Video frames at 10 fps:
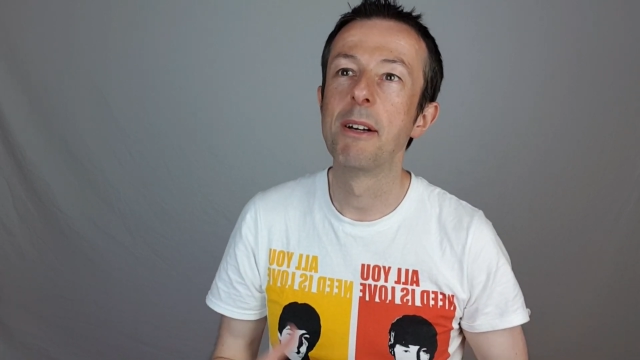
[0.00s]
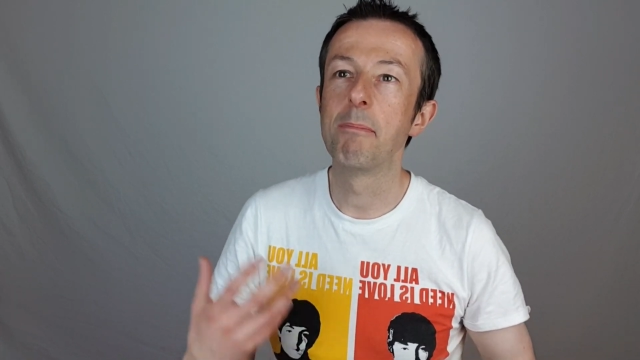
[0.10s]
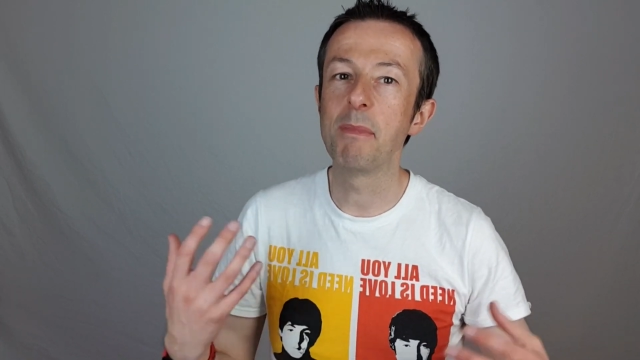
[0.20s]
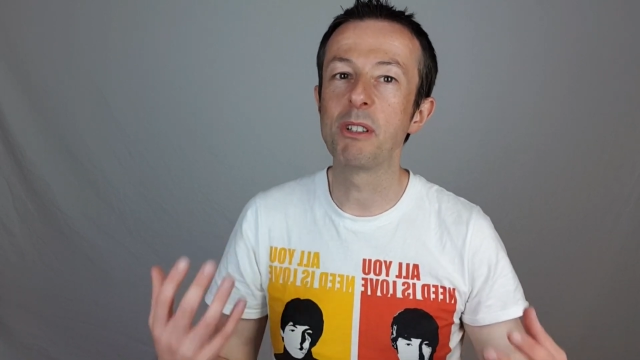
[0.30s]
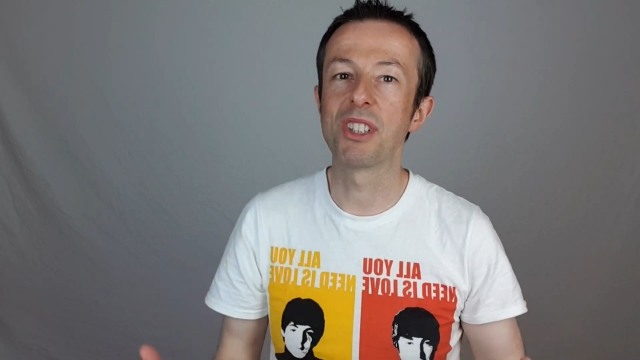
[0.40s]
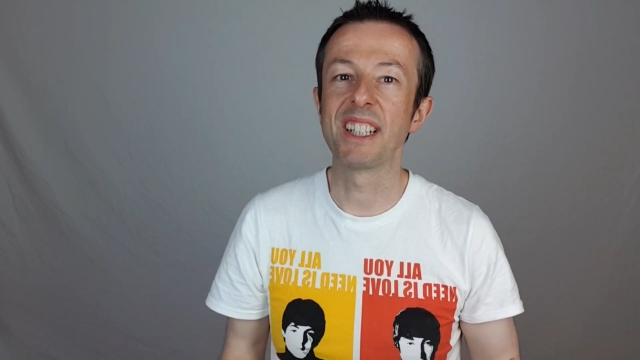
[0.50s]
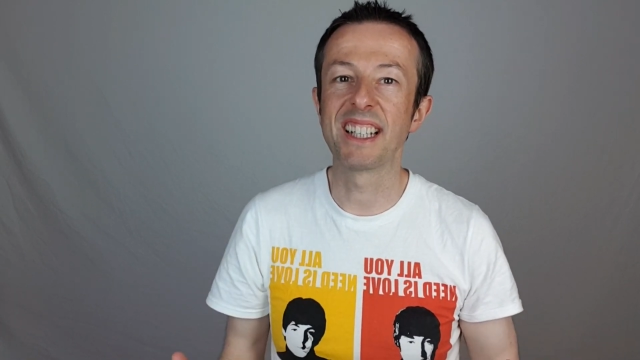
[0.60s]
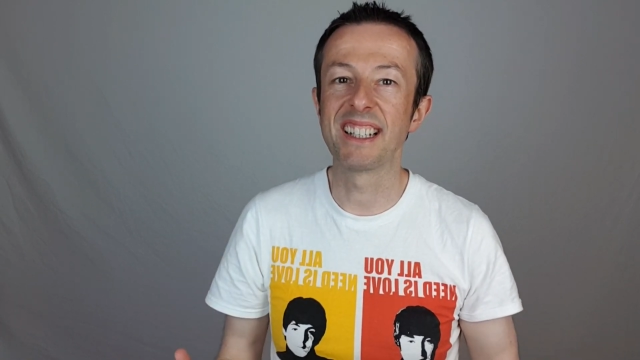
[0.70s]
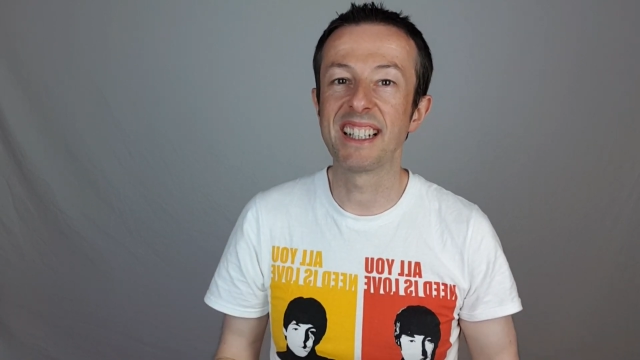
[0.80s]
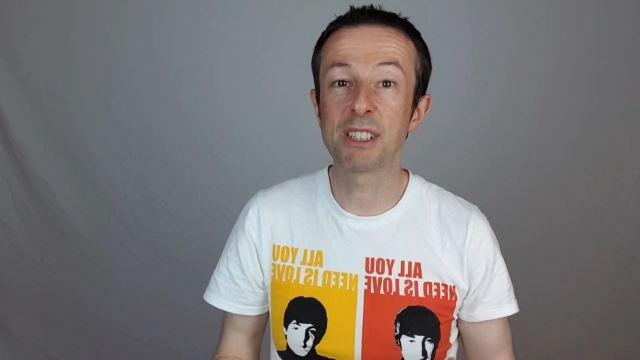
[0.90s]

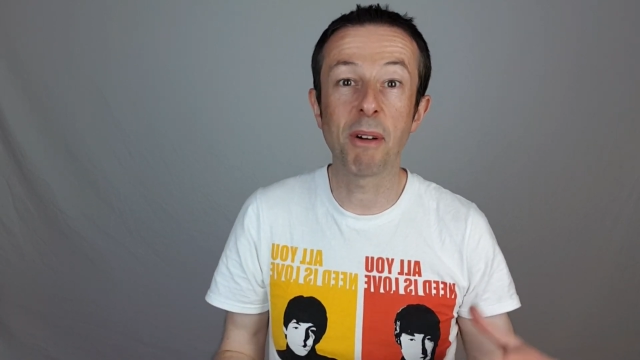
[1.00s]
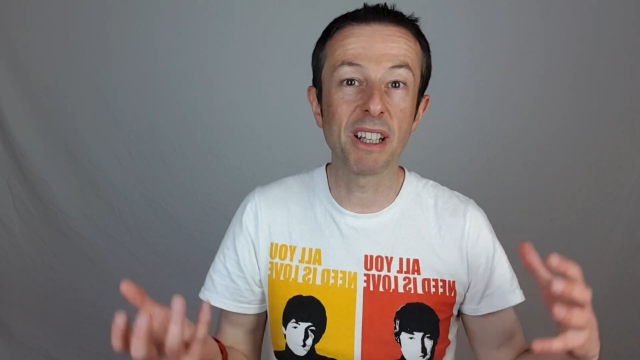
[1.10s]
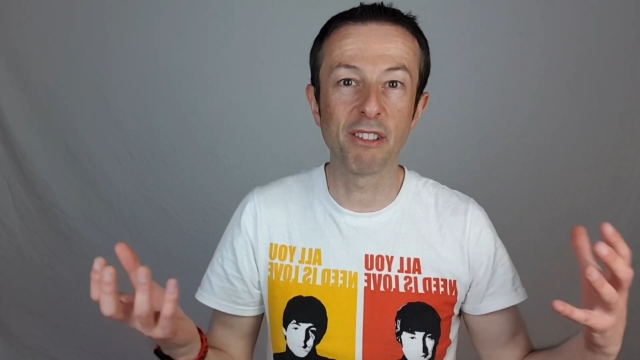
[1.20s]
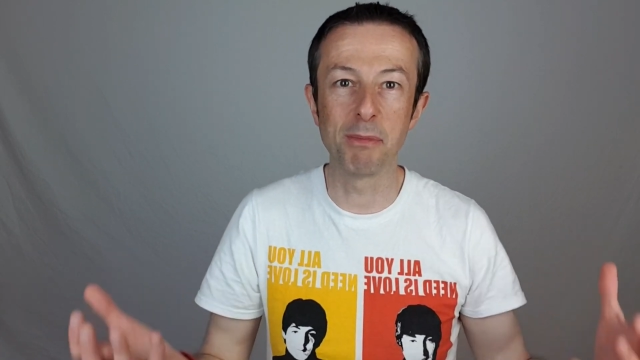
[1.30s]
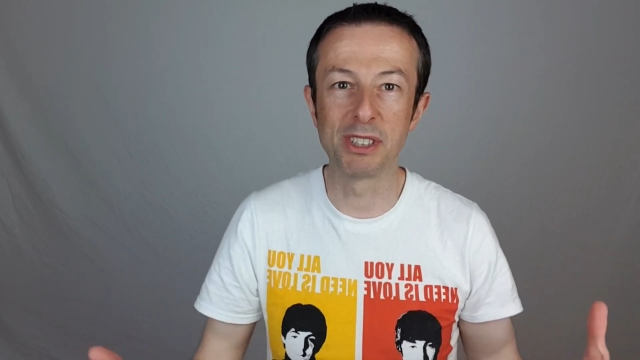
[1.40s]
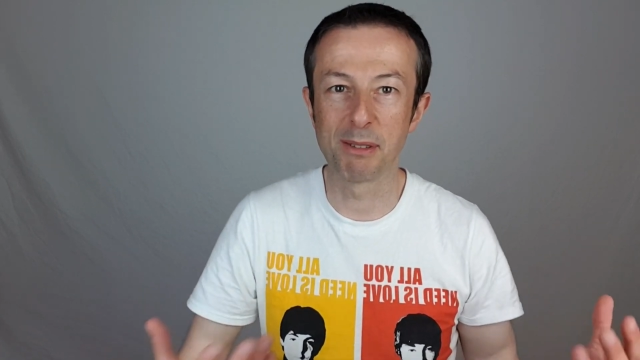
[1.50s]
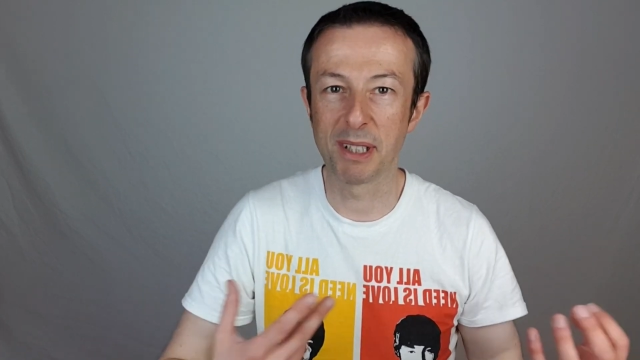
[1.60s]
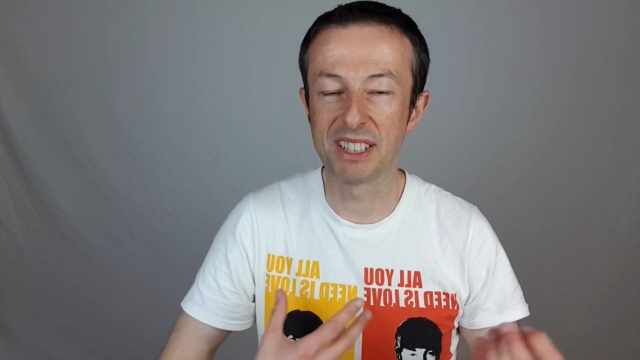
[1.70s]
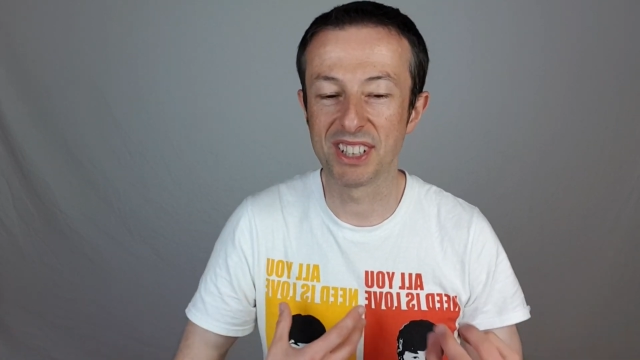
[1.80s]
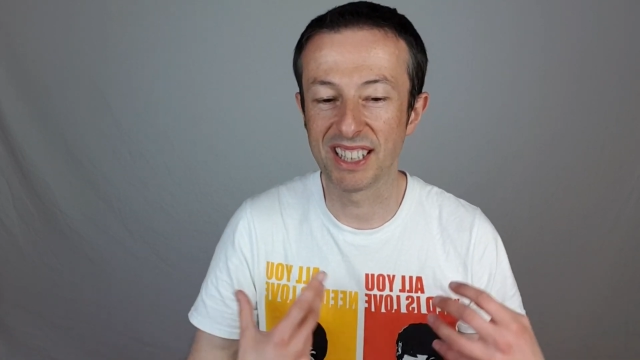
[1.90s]
music, and that's why I love music
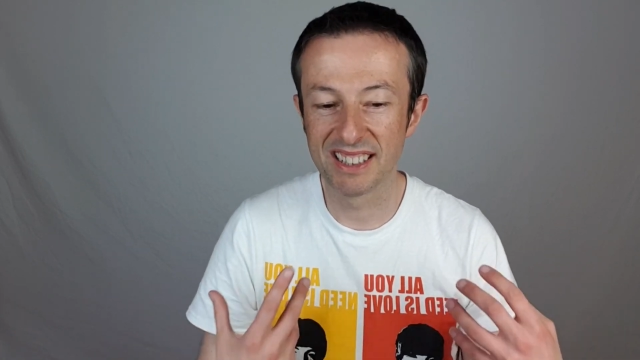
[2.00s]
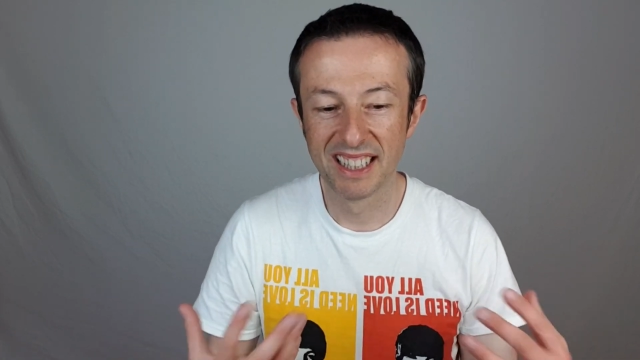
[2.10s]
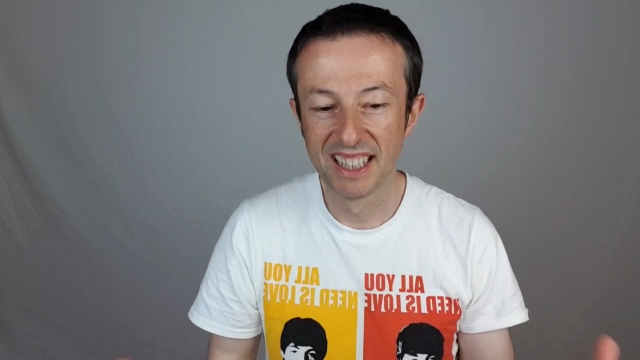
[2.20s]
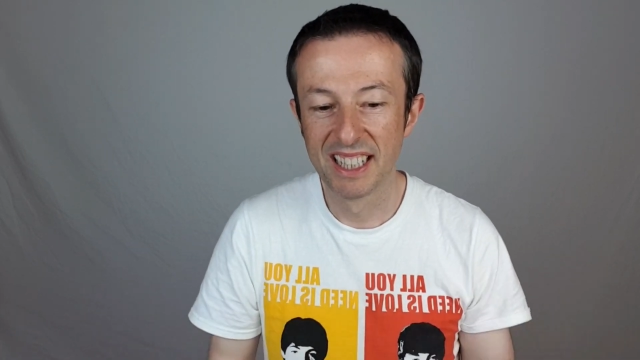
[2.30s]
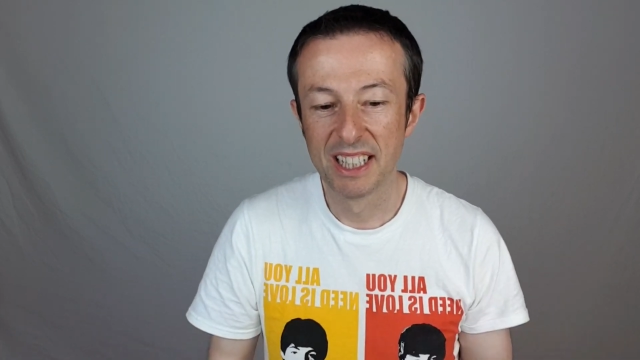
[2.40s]
because it can